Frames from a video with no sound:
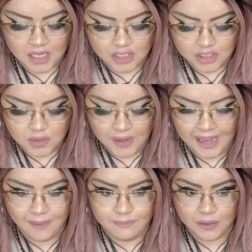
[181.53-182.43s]
you
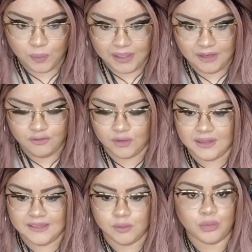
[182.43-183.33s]
have been waiting for
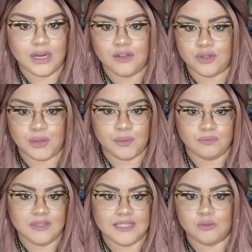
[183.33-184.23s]
this breakthrough,
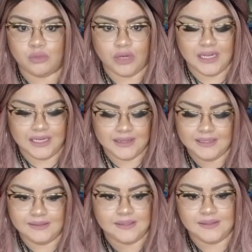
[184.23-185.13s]
this break,
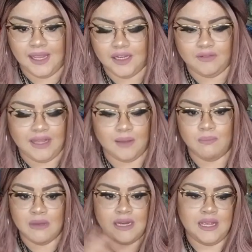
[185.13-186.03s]
this desire, like
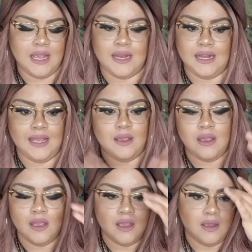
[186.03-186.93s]
money and like
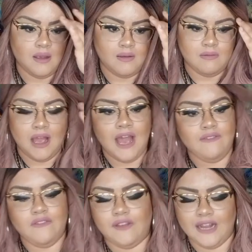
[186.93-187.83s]

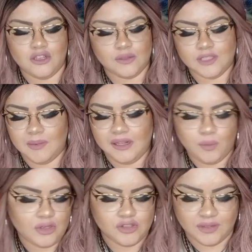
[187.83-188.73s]
having financial stability,
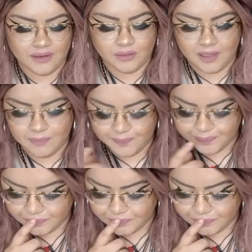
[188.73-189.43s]
which is not a crime